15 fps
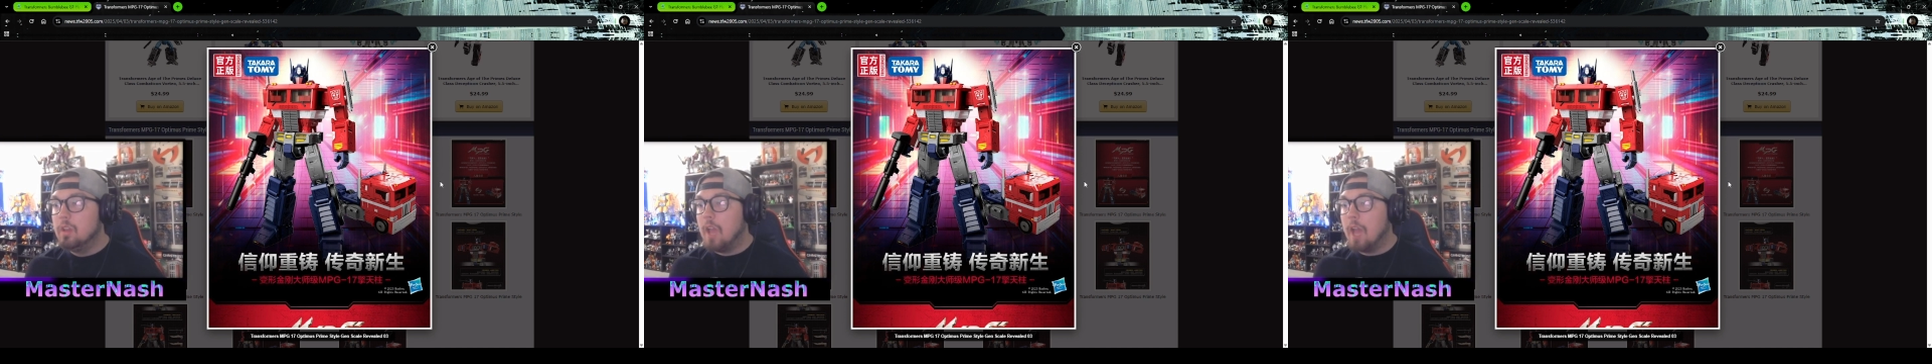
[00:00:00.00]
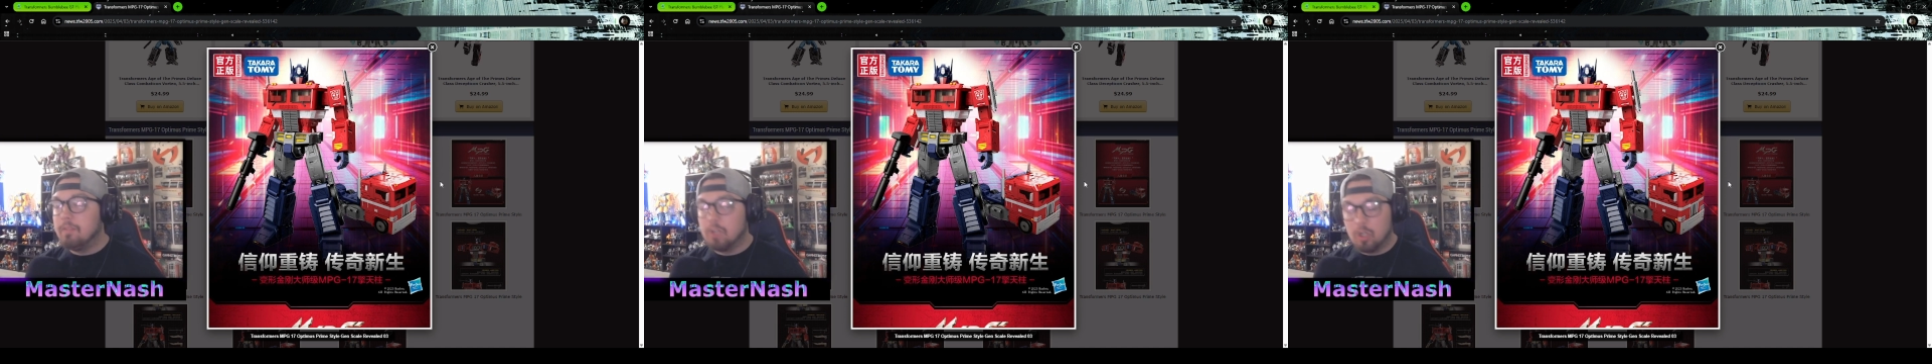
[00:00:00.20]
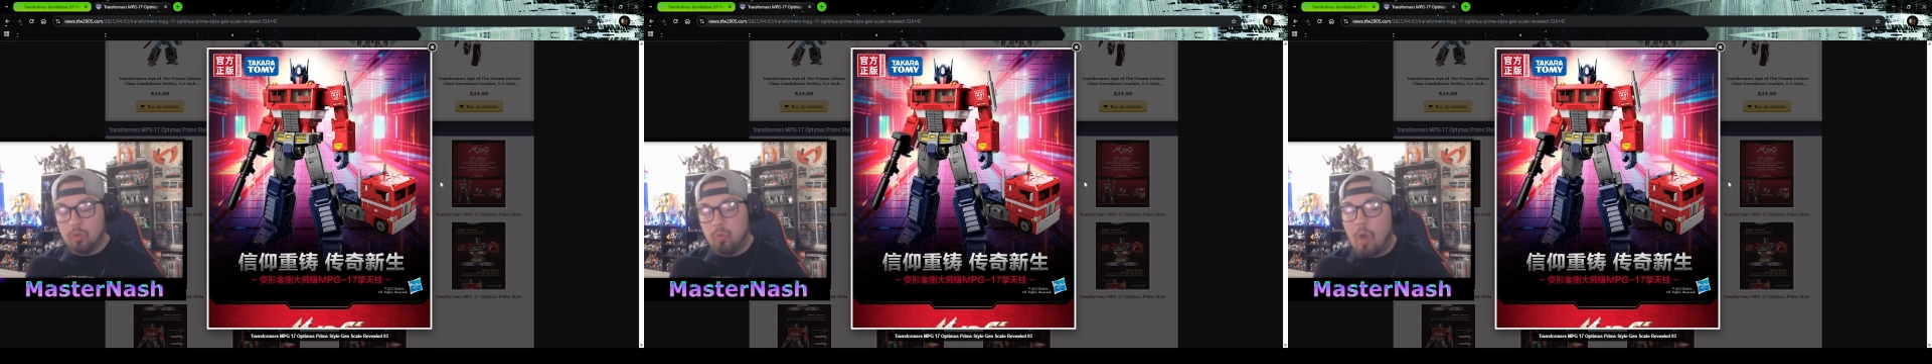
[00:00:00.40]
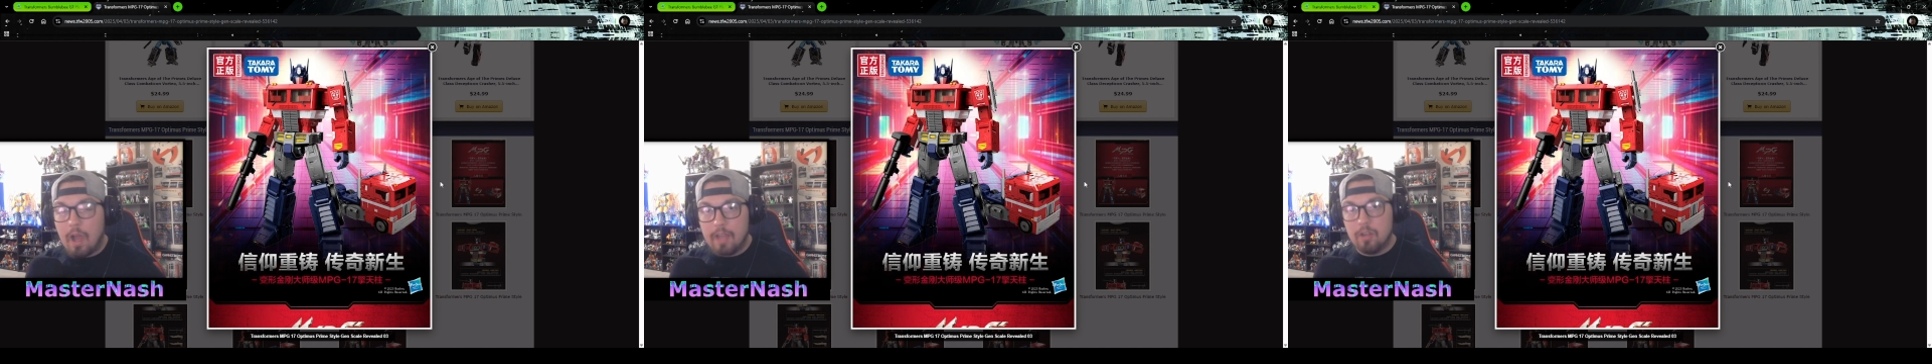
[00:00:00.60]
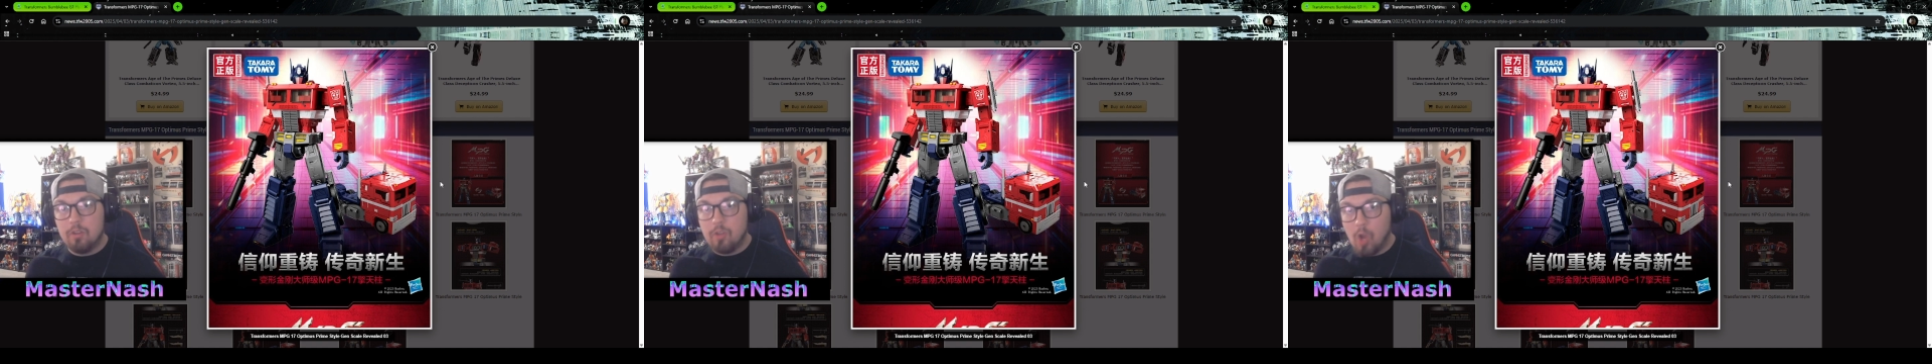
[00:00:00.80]
have
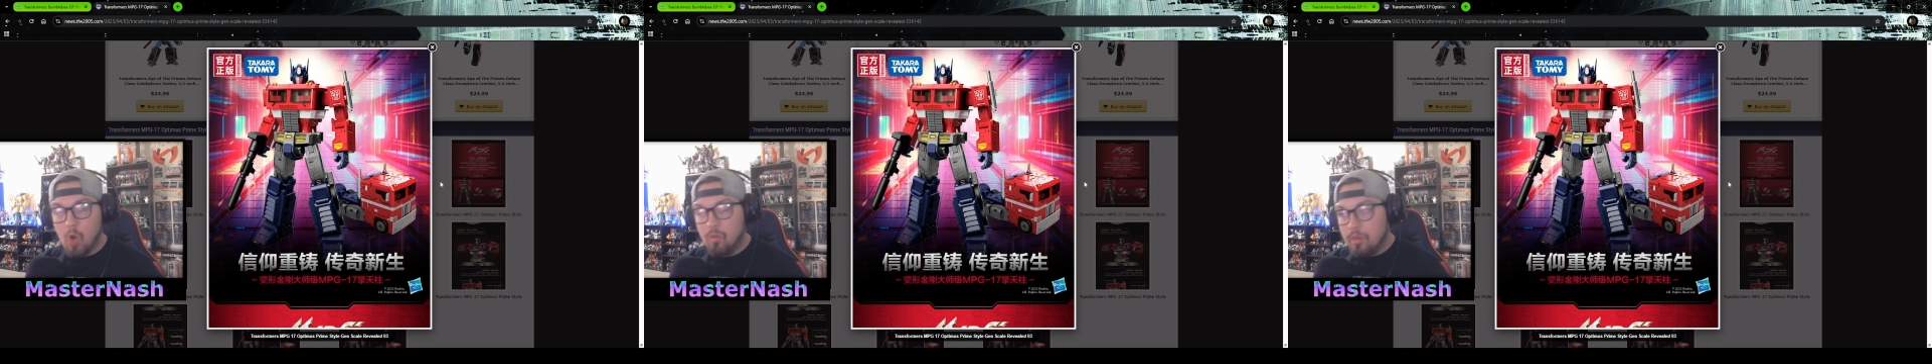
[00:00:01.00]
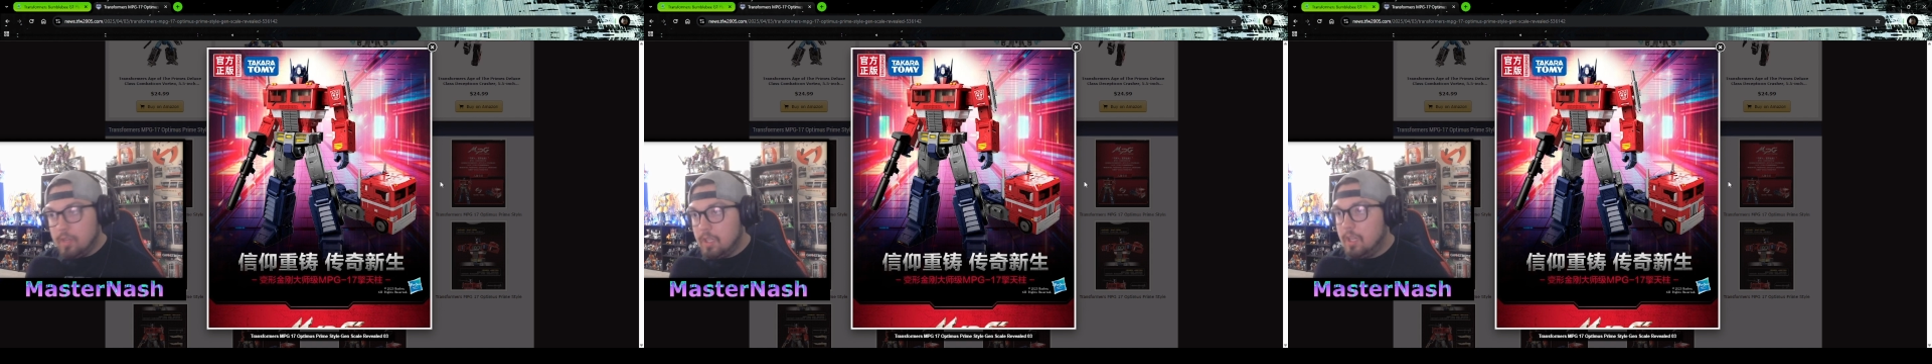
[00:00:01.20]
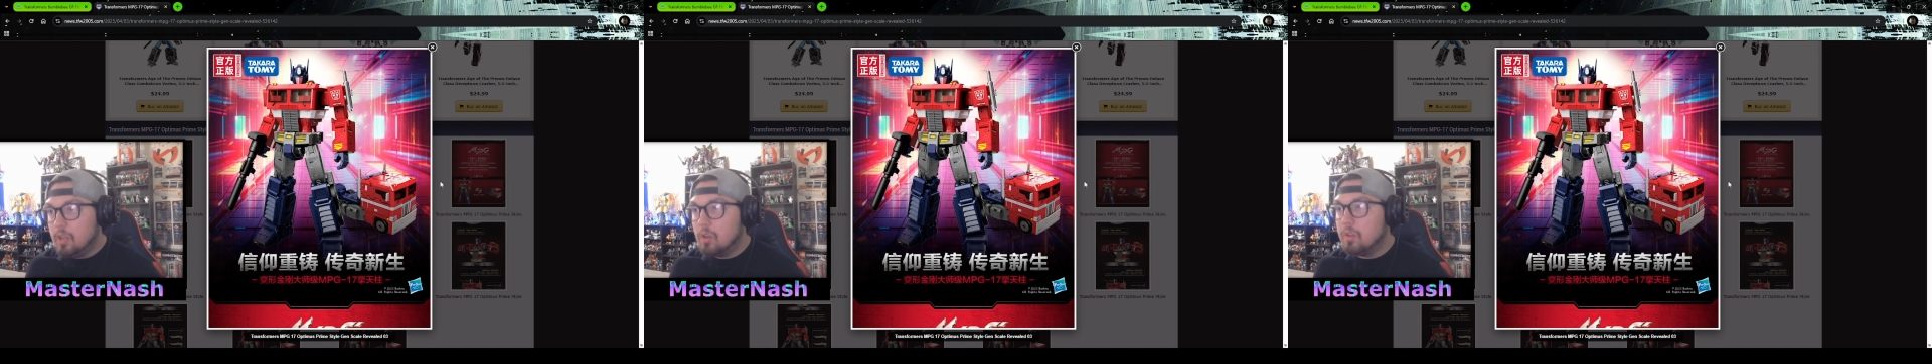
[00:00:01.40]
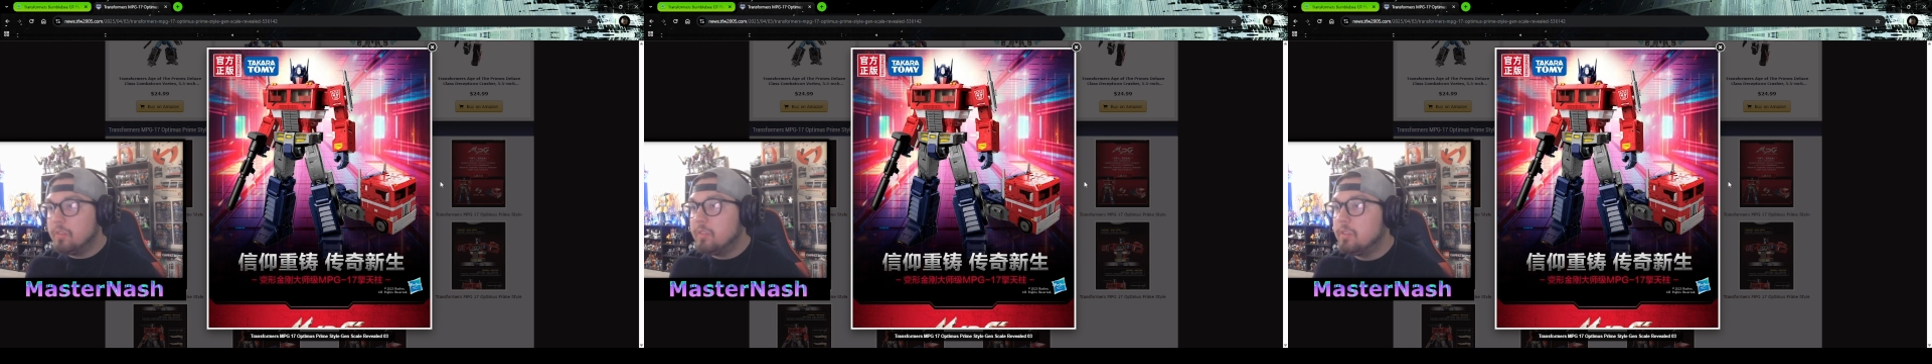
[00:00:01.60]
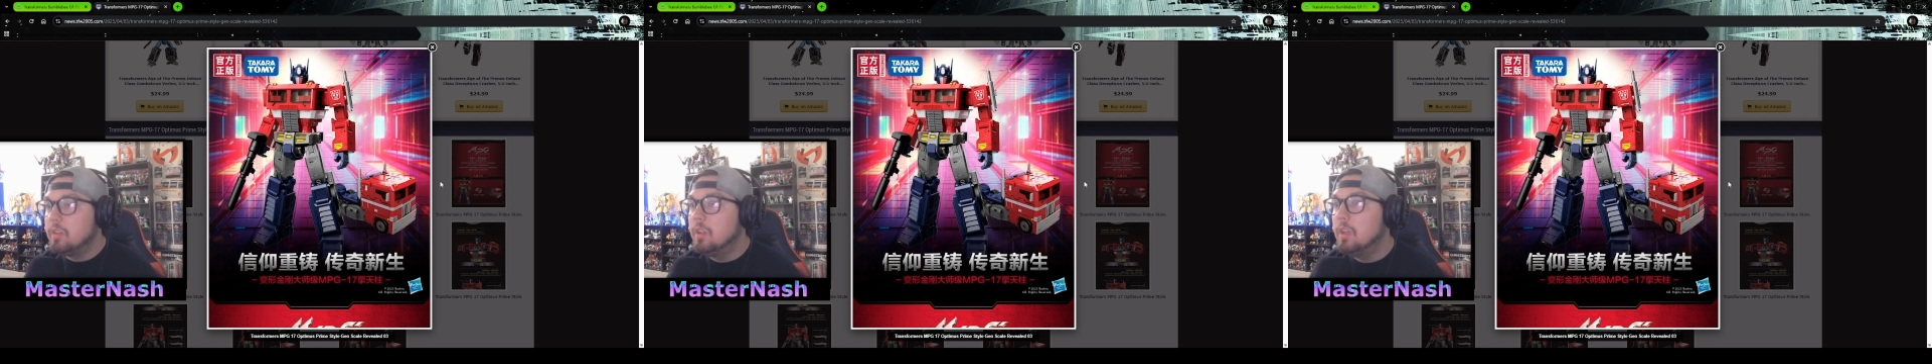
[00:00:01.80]
acquired over the
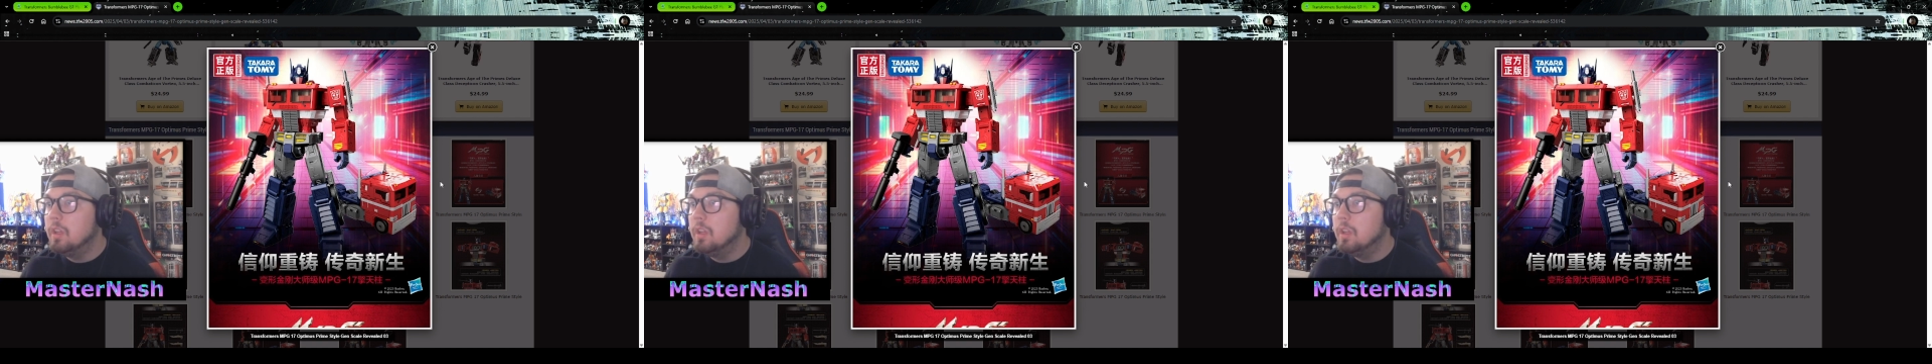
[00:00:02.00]
years.